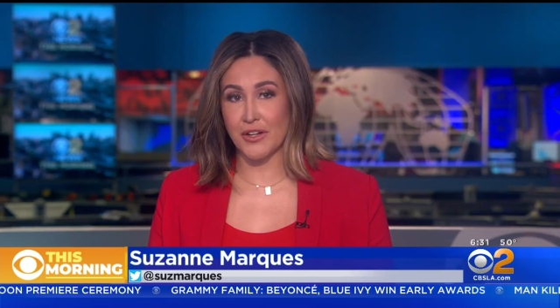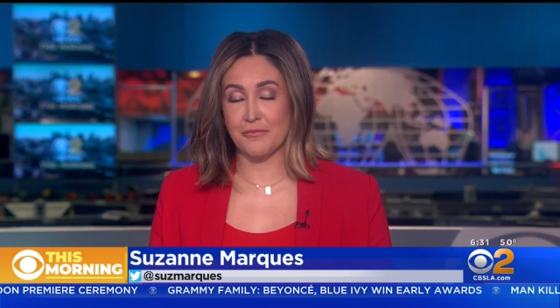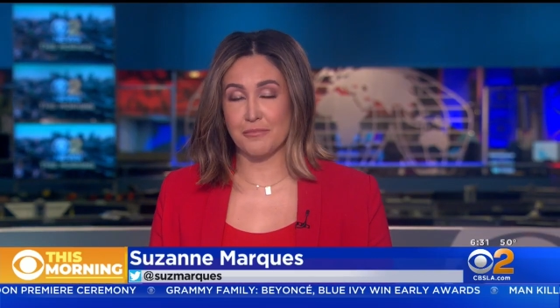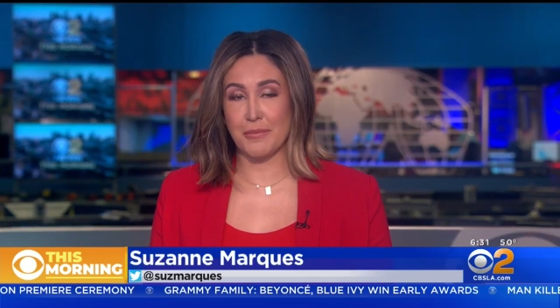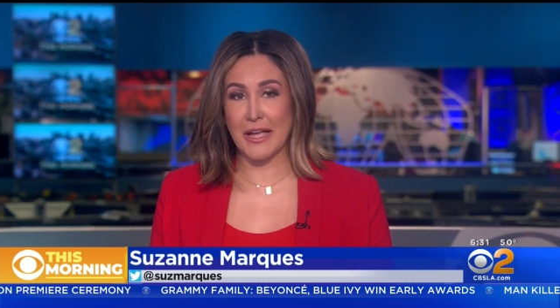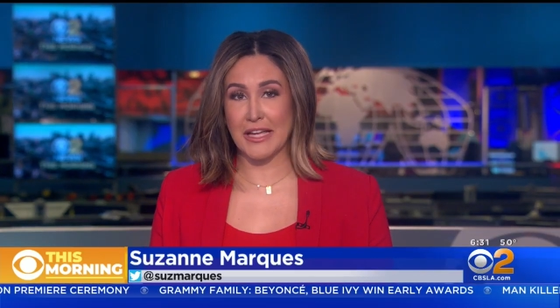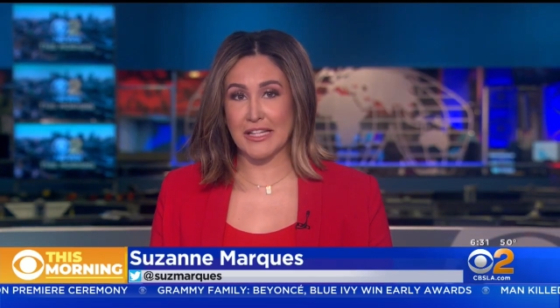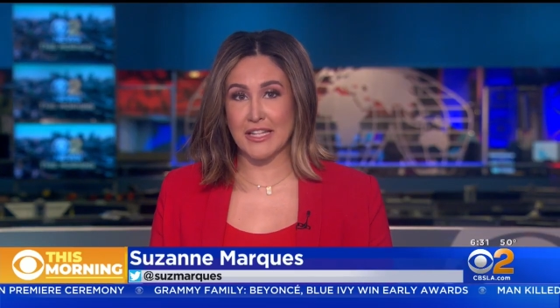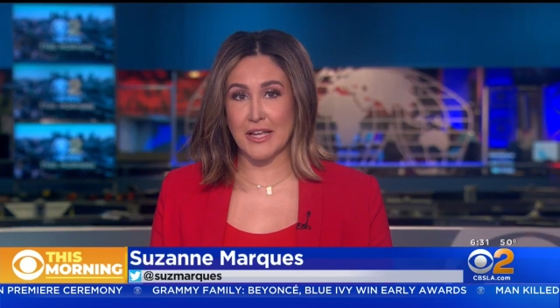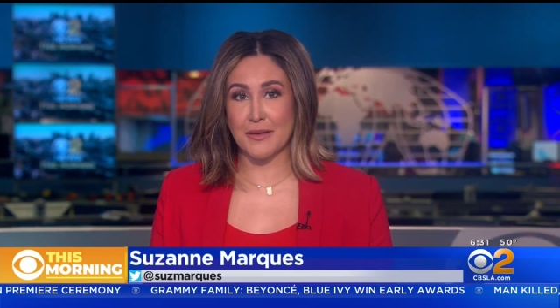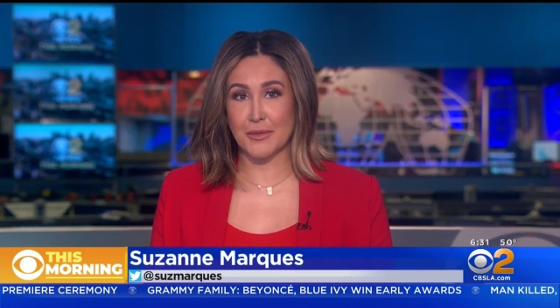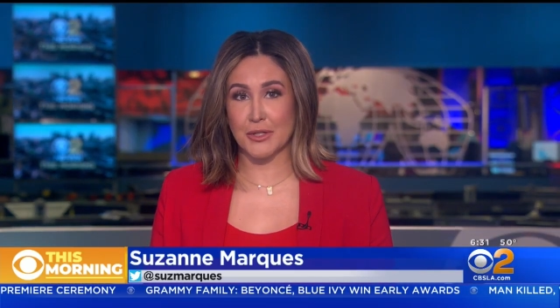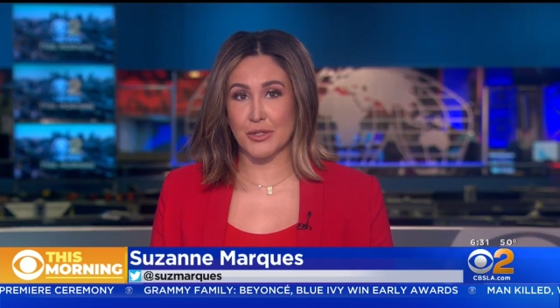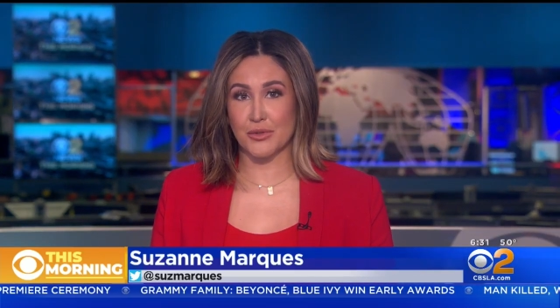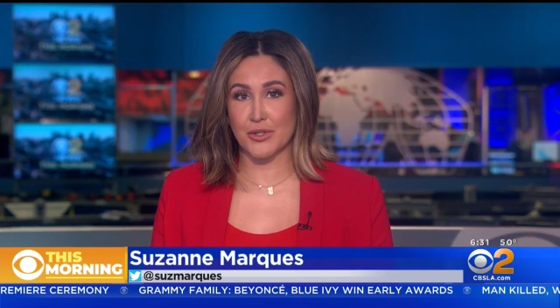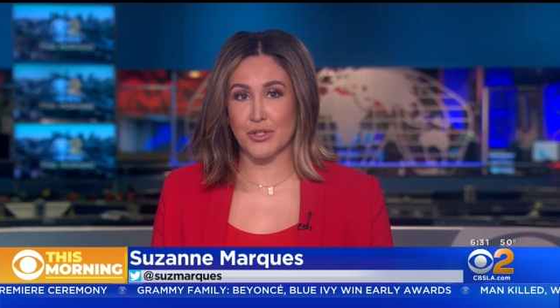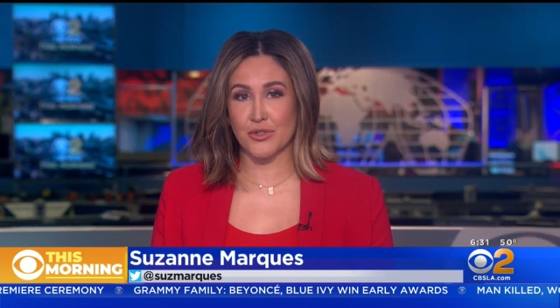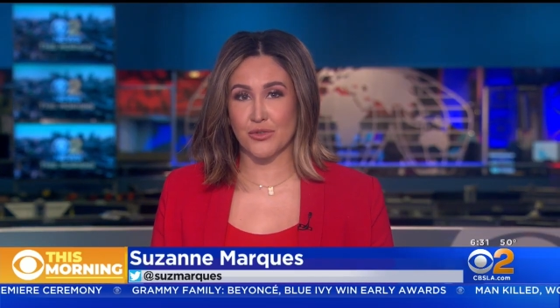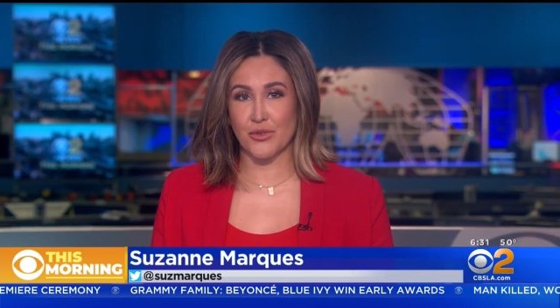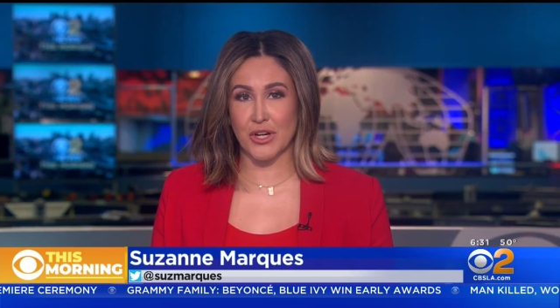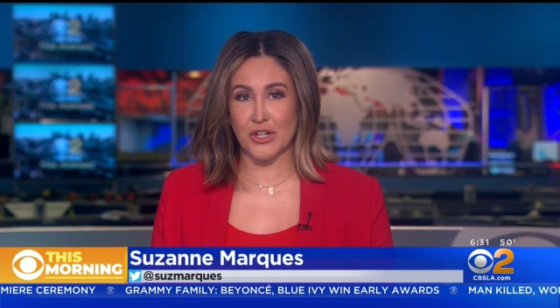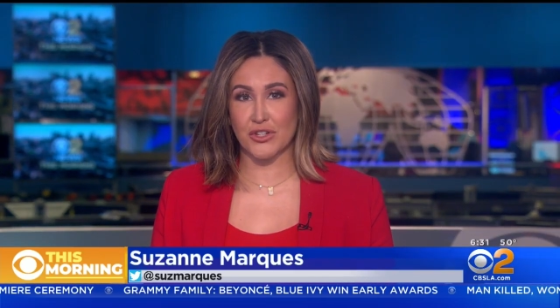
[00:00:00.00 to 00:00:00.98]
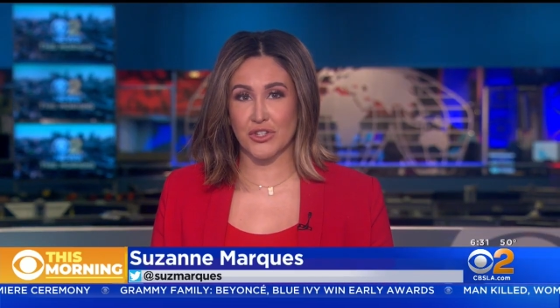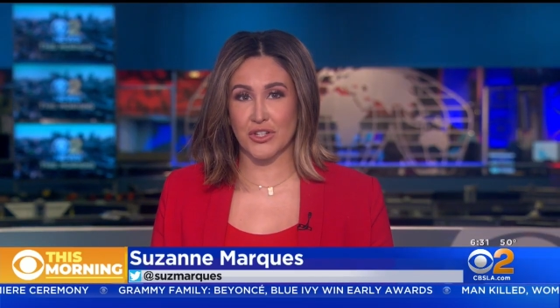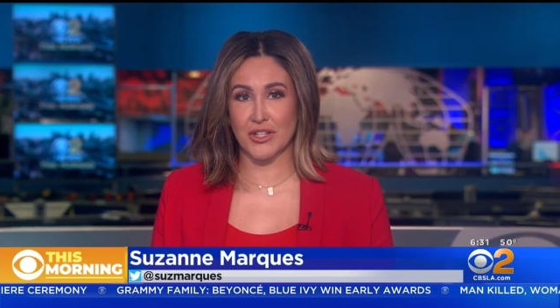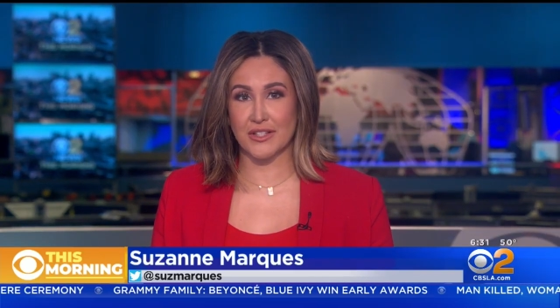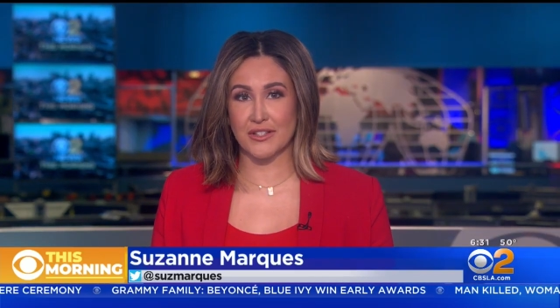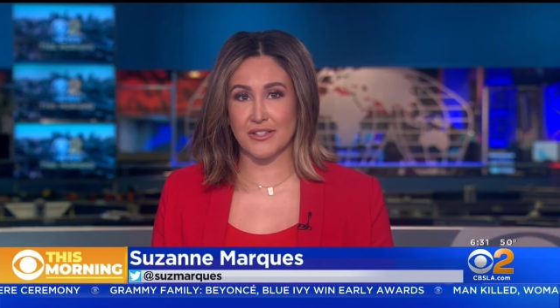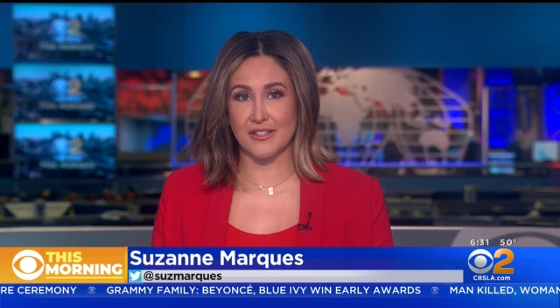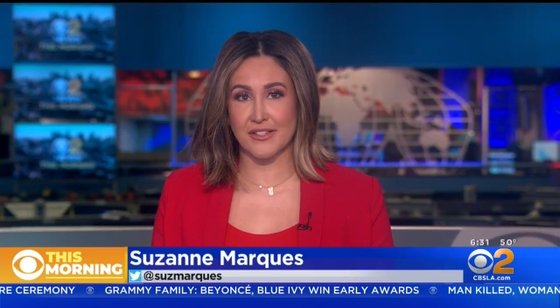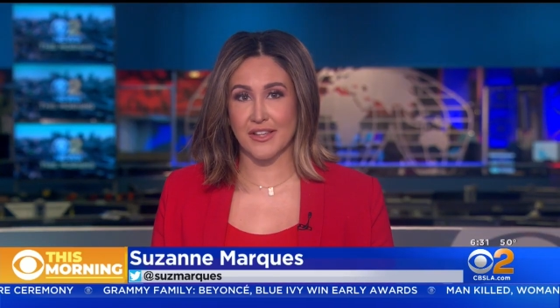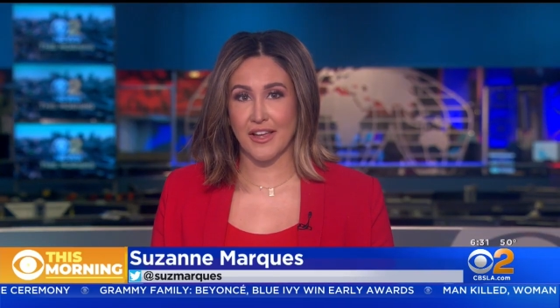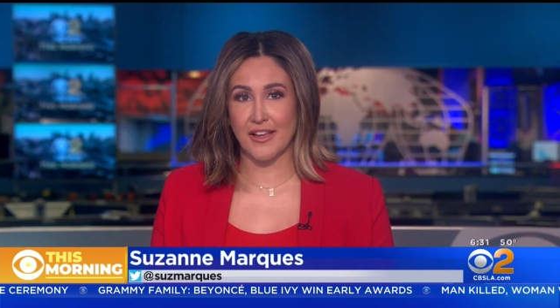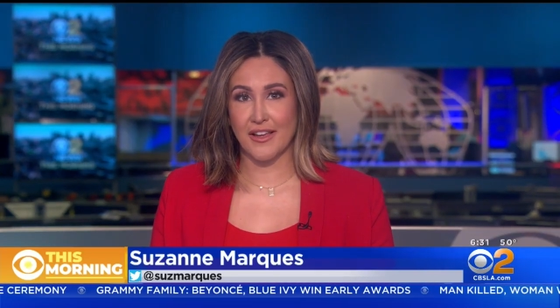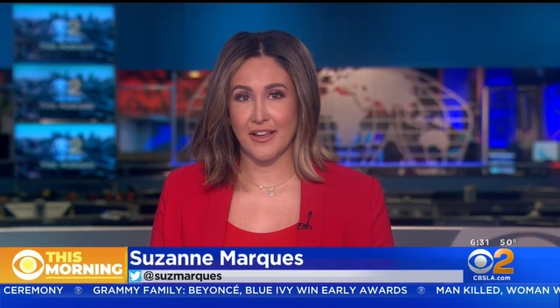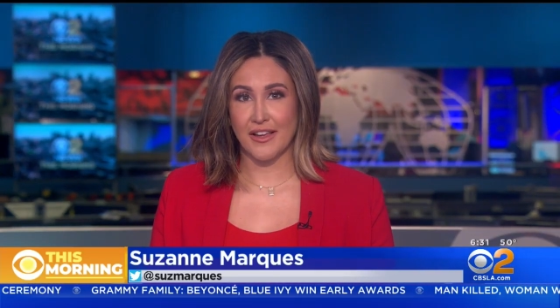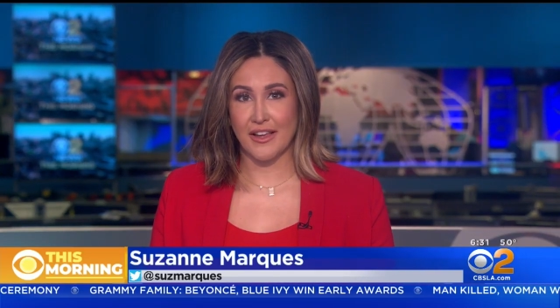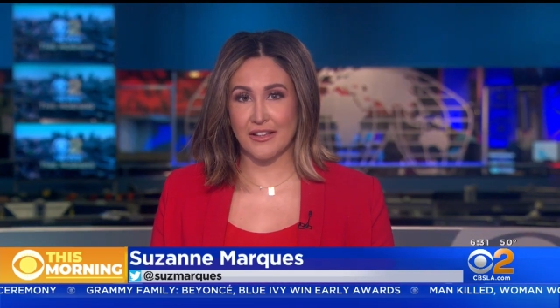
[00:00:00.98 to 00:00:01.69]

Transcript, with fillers: of pandemic restrictions.